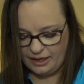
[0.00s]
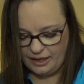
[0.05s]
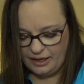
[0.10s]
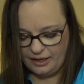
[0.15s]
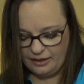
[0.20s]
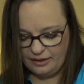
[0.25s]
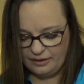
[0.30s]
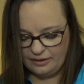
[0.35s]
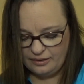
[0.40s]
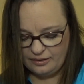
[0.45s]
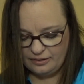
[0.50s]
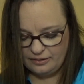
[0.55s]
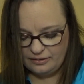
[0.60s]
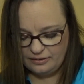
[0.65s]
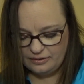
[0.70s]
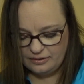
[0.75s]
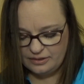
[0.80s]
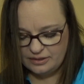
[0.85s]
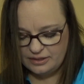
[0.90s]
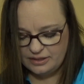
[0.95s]

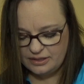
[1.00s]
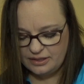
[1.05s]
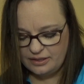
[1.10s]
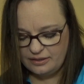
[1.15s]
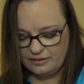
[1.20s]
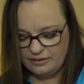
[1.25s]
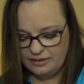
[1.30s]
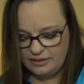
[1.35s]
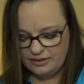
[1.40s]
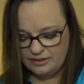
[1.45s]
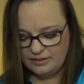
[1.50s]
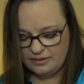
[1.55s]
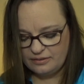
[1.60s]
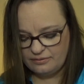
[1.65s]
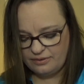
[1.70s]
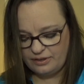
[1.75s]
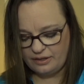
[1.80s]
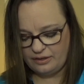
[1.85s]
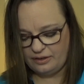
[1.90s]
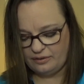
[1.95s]
And this is
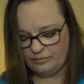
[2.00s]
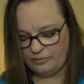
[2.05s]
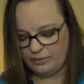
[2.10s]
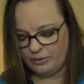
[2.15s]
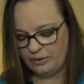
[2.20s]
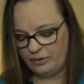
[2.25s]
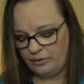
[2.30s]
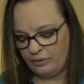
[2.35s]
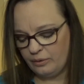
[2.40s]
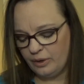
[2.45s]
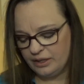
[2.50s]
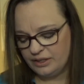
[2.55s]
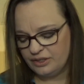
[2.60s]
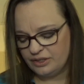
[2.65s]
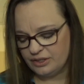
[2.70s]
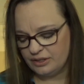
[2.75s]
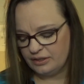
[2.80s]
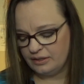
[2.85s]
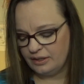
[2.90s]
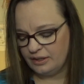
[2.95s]
a very important
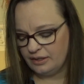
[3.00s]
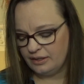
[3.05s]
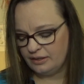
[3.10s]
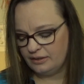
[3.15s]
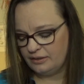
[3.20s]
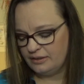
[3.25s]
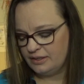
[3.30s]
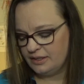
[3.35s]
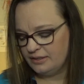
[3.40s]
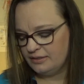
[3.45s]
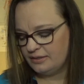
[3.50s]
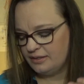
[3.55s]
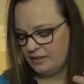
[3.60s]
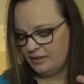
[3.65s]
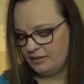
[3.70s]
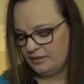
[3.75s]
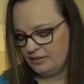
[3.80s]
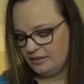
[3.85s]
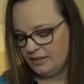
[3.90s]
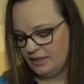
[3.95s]
question. Does
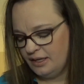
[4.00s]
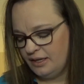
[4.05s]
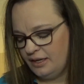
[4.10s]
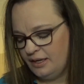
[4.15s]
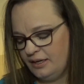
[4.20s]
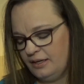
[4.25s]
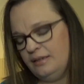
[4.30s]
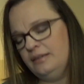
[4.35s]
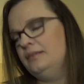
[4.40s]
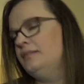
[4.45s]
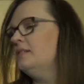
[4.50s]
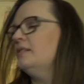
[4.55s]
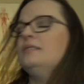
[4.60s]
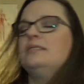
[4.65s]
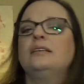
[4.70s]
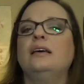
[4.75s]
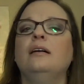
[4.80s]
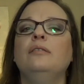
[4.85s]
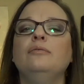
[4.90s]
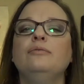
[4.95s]
this
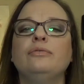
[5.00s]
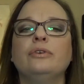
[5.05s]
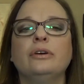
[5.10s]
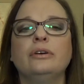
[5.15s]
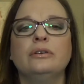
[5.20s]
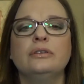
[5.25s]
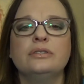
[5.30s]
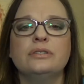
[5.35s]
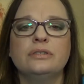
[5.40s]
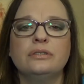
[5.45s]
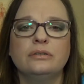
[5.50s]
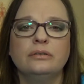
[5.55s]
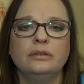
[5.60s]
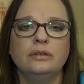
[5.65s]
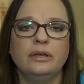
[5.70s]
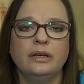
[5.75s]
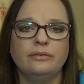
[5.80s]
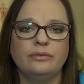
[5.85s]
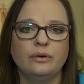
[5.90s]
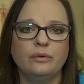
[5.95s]
discomfort
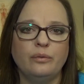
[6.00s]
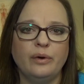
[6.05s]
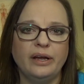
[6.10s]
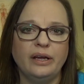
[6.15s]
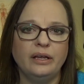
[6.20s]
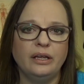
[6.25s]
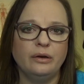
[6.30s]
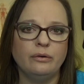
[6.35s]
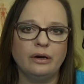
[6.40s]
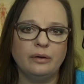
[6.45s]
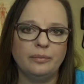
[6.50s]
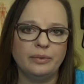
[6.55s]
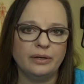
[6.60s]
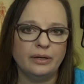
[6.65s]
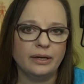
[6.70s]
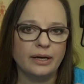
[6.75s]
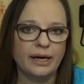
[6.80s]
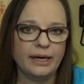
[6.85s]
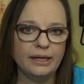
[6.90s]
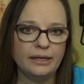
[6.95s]
ever wake you up
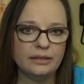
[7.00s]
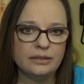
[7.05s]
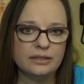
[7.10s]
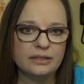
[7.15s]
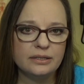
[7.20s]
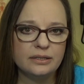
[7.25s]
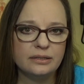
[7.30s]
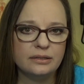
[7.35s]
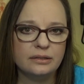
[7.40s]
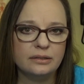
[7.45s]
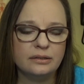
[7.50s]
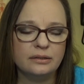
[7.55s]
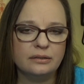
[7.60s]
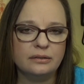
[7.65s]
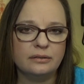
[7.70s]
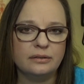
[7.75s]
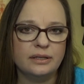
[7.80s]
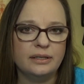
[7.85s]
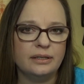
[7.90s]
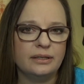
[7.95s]
at night?
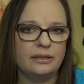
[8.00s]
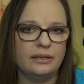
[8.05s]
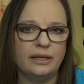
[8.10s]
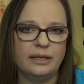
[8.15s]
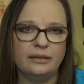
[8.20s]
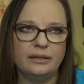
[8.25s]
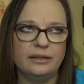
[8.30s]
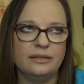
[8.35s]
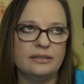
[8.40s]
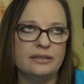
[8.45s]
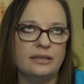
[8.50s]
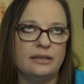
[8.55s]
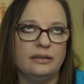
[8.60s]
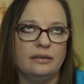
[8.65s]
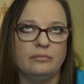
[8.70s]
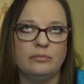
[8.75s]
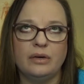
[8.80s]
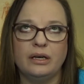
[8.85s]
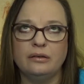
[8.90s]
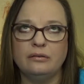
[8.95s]
Like, let's
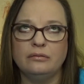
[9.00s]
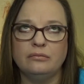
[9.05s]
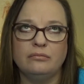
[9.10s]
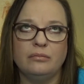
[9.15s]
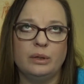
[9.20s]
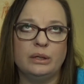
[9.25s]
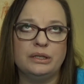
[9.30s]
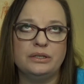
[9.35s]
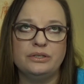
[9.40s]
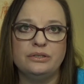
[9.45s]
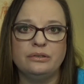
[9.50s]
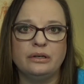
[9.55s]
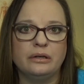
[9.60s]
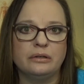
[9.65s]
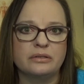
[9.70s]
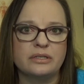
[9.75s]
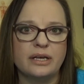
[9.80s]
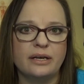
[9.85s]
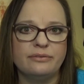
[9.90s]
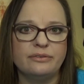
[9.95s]
say 1 to 2
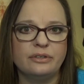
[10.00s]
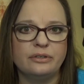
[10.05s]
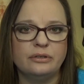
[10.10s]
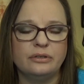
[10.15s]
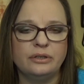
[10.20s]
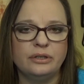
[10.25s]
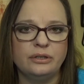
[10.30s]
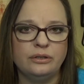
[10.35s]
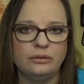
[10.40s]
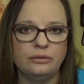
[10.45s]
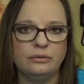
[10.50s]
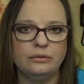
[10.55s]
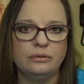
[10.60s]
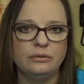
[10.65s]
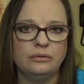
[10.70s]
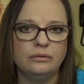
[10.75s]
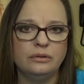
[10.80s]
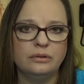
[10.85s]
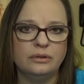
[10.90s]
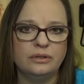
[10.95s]
hours after
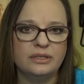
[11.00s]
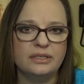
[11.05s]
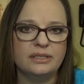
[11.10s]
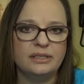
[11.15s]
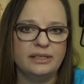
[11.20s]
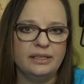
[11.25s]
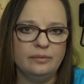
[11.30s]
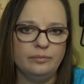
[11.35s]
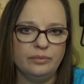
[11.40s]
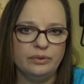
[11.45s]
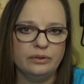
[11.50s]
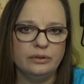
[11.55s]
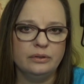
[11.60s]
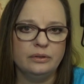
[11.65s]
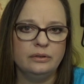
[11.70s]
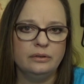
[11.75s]
you go to sleep?